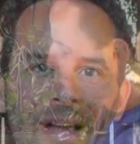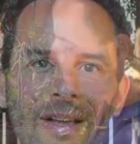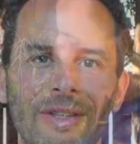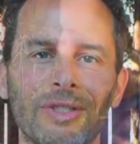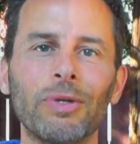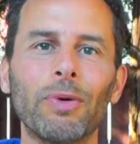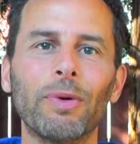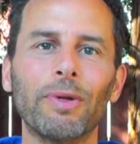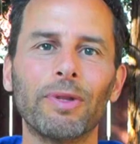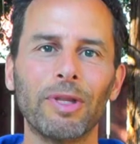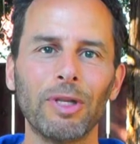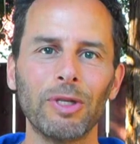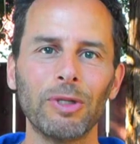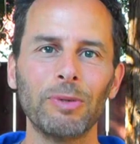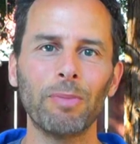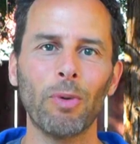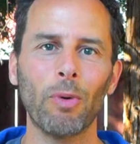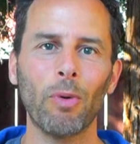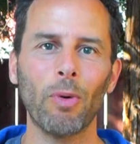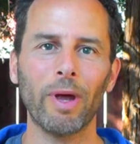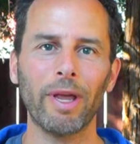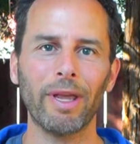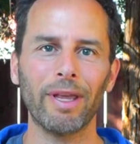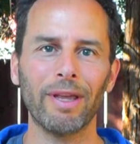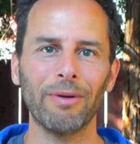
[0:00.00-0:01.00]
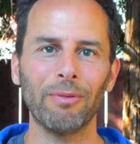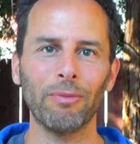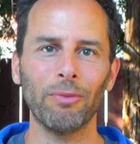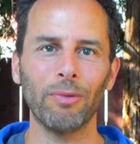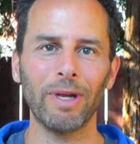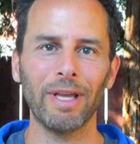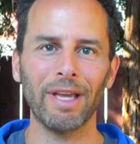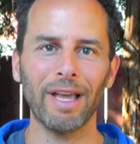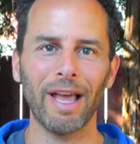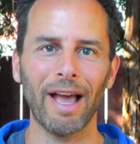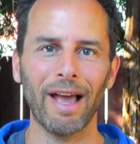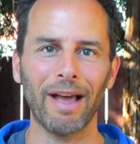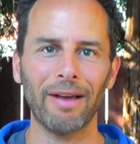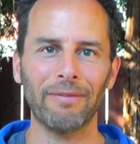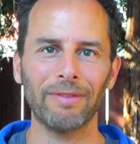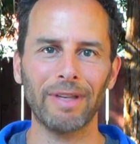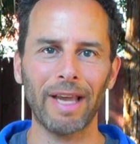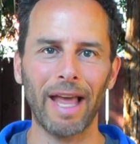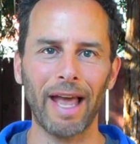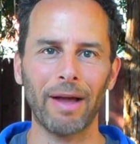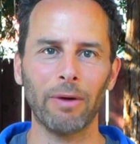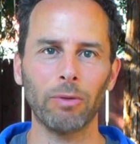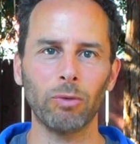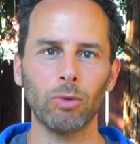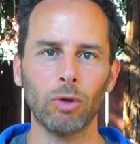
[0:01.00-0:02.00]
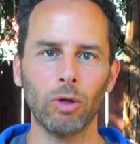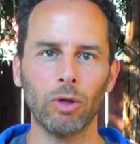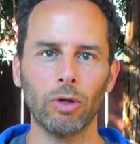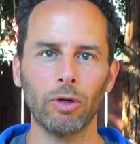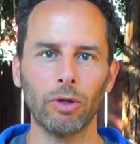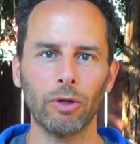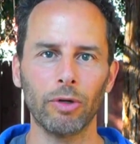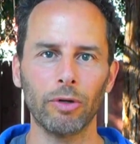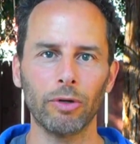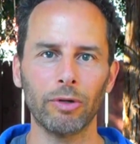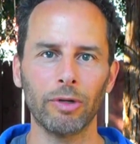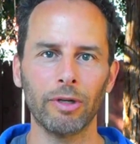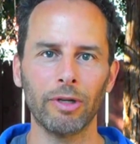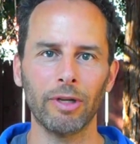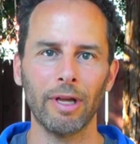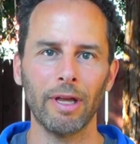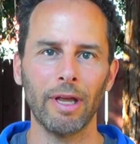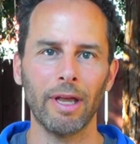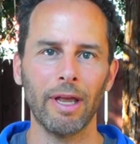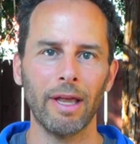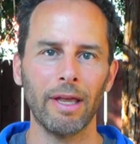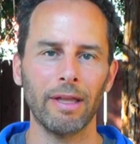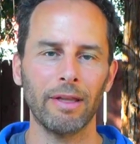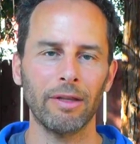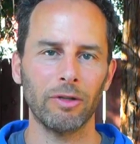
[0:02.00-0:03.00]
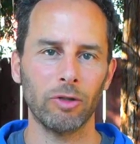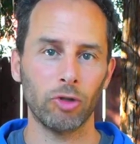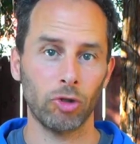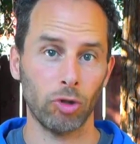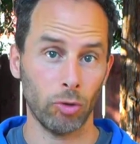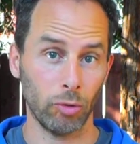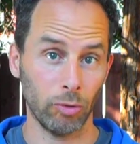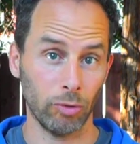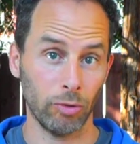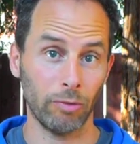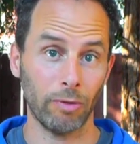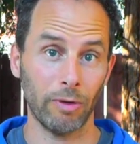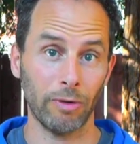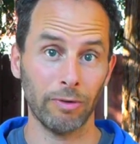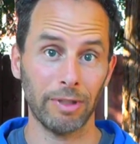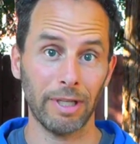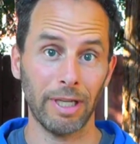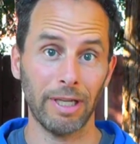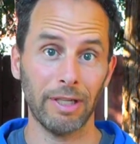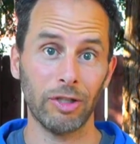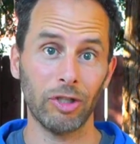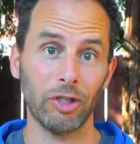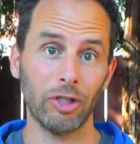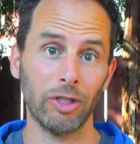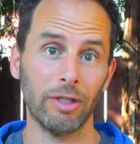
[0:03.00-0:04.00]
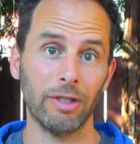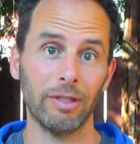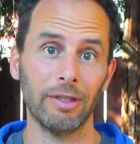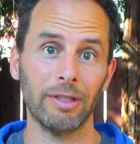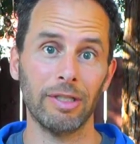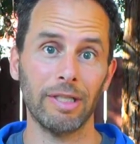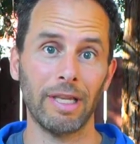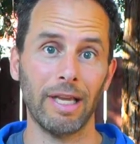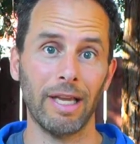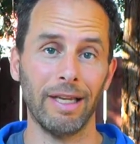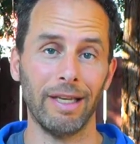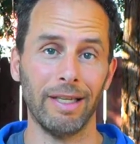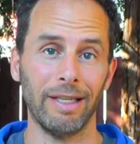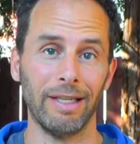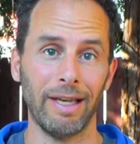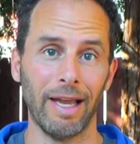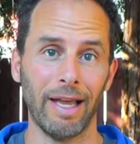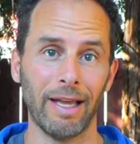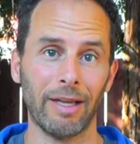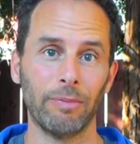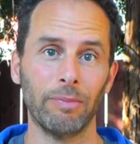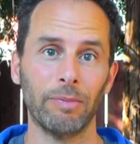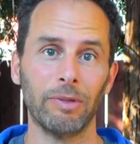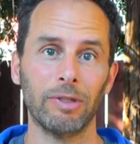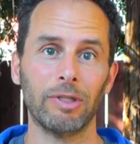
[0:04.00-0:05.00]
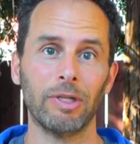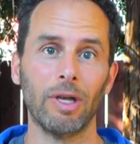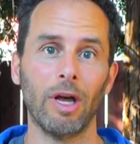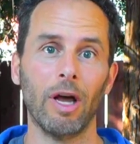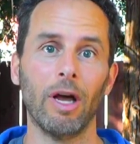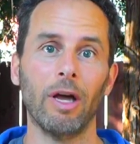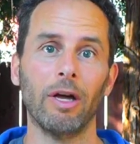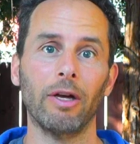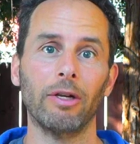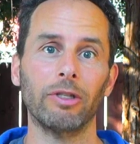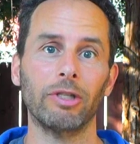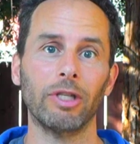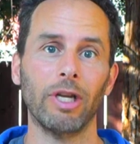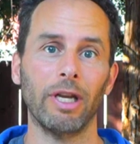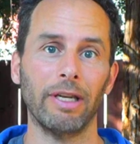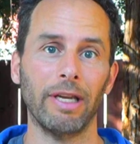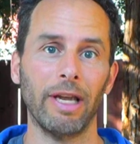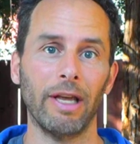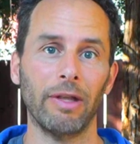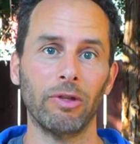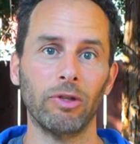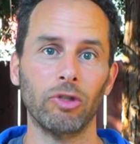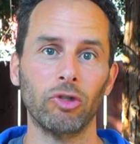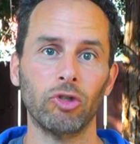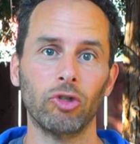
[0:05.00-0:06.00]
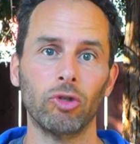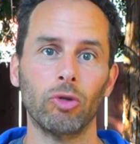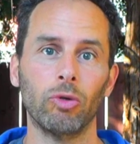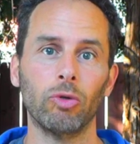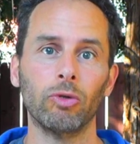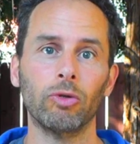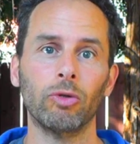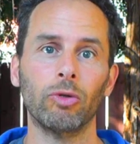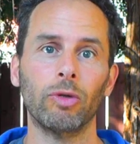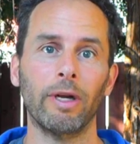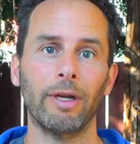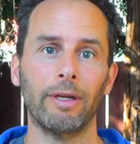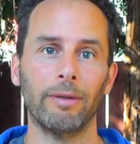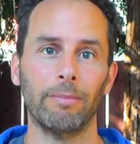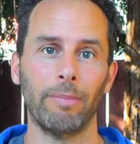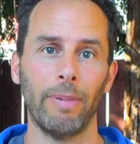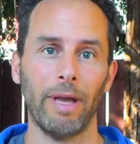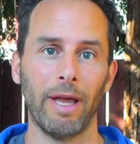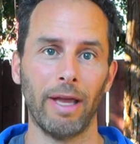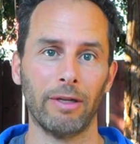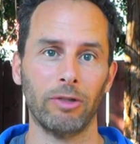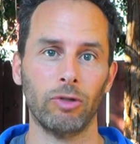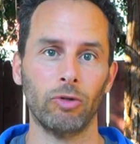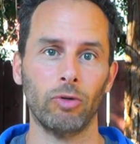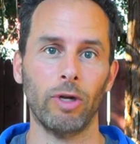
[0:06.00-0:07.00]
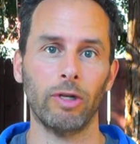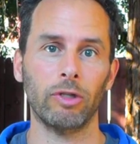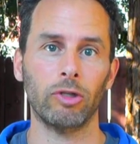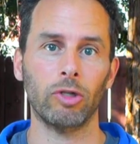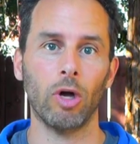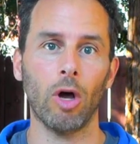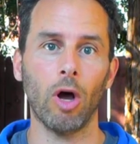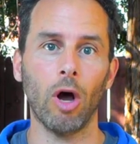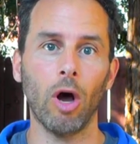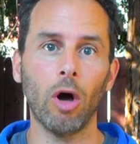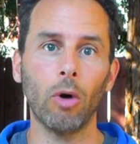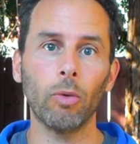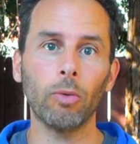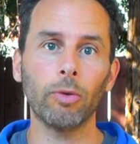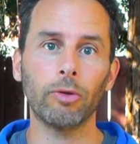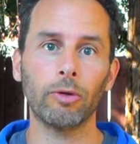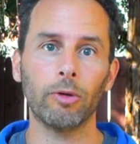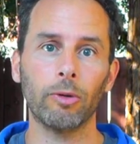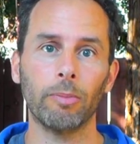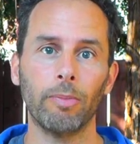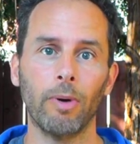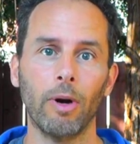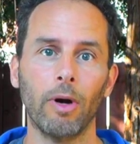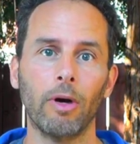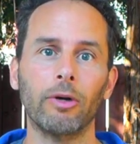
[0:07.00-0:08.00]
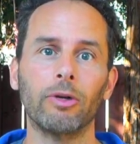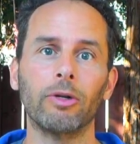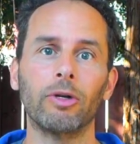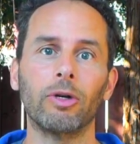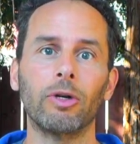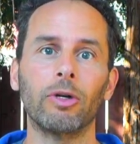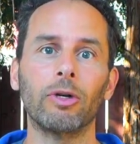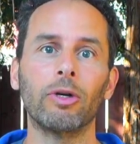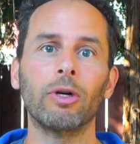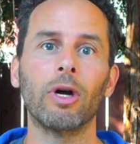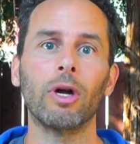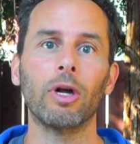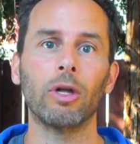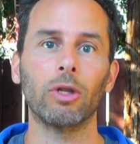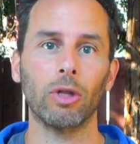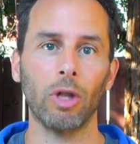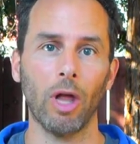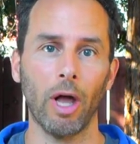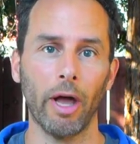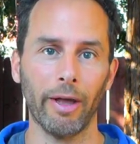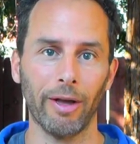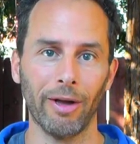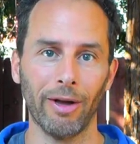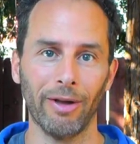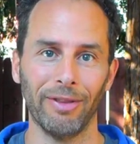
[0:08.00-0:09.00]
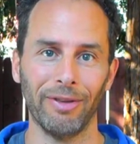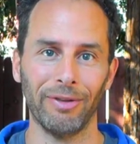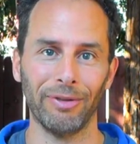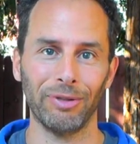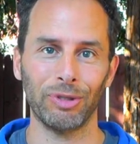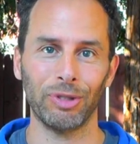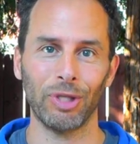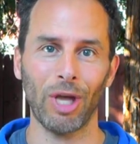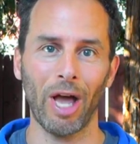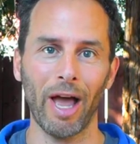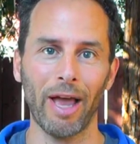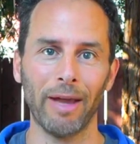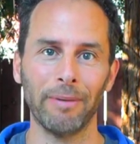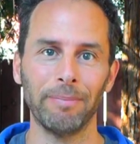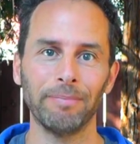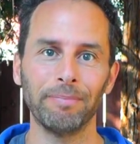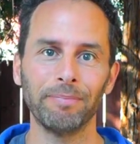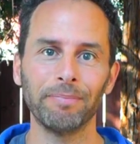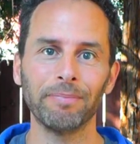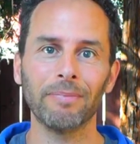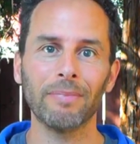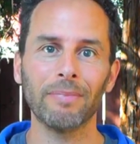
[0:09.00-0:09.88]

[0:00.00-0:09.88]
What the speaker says: So at this point, we have now learned shoulder rotations and neck massage, and now the shoulder and pec stretch, all with your partner lying on their side.